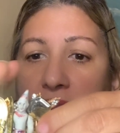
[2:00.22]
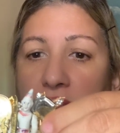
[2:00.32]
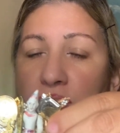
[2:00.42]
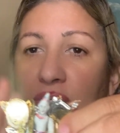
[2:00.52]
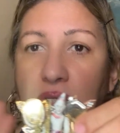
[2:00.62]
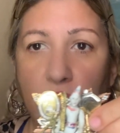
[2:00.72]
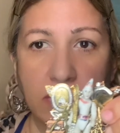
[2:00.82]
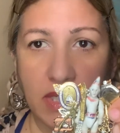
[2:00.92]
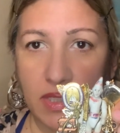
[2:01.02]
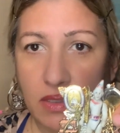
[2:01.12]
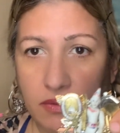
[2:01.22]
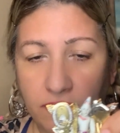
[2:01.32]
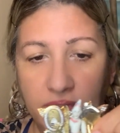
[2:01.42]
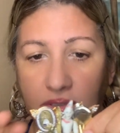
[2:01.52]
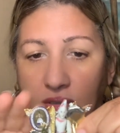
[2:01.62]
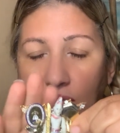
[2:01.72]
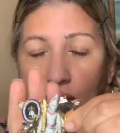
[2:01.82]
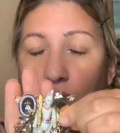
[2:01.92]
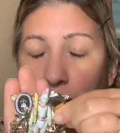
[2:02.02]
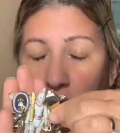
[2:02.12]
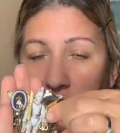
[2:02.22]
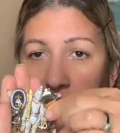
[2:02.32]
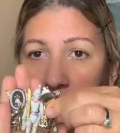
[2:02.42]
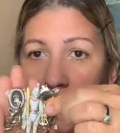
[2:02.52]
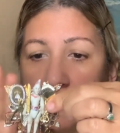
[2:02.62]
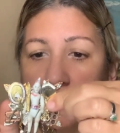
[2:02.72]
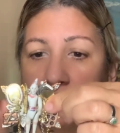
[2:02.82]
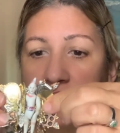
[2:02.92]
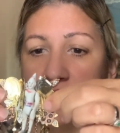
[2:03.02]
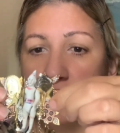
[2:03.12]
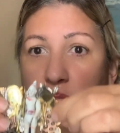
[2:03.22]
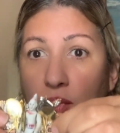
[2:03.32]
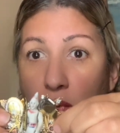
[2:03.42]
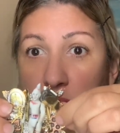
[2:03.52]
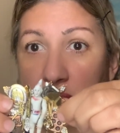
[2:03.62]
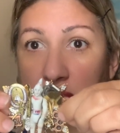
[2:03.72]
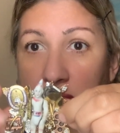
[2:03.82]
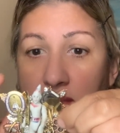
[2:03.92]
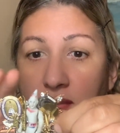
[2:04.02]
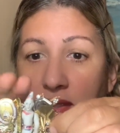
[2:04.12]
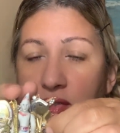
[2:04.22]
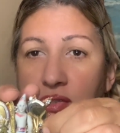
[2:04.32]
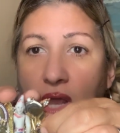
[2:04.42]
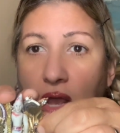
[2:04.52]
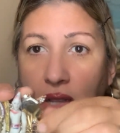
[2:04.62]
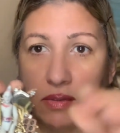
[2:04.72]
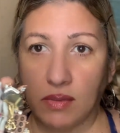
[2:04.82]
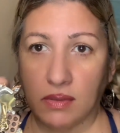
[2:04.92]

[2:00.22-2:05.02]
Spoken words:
She knows that I love vintage jewelry and like vintage brooches and just odd,